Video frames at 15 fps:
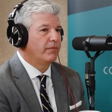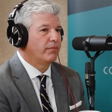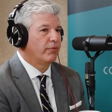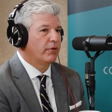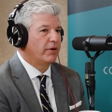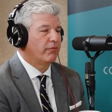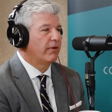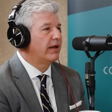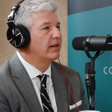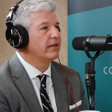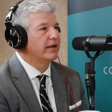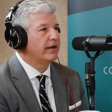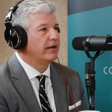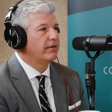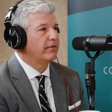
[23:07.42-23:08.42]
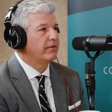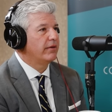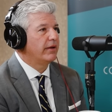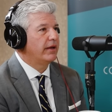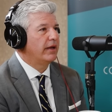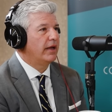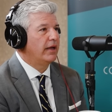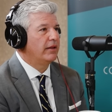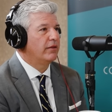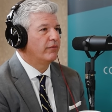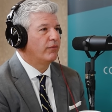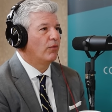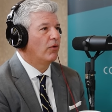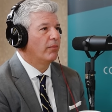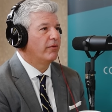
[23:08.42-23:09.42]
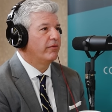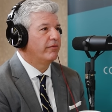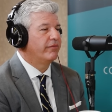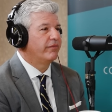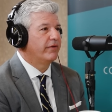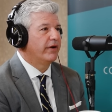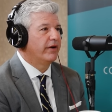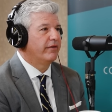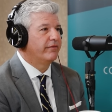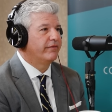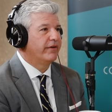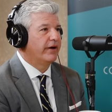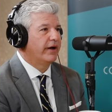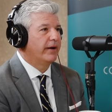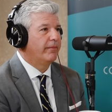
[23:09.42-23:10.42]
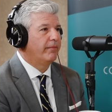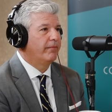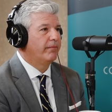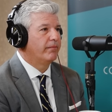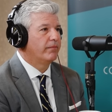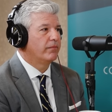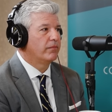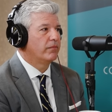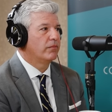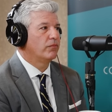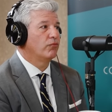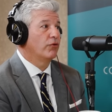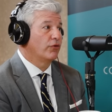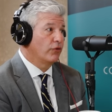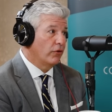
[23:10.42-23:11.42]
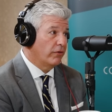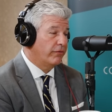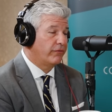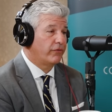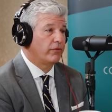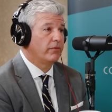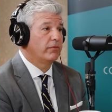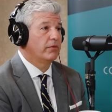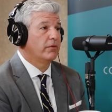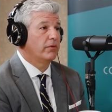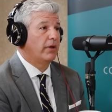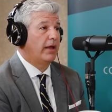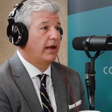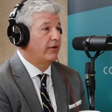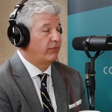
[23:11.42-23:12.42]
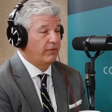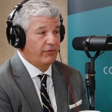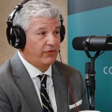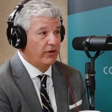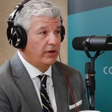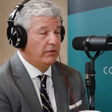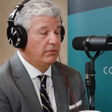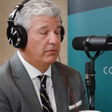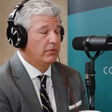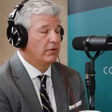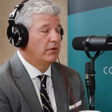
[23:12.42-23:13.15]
pretty readily in the form of reserves, as we've seen.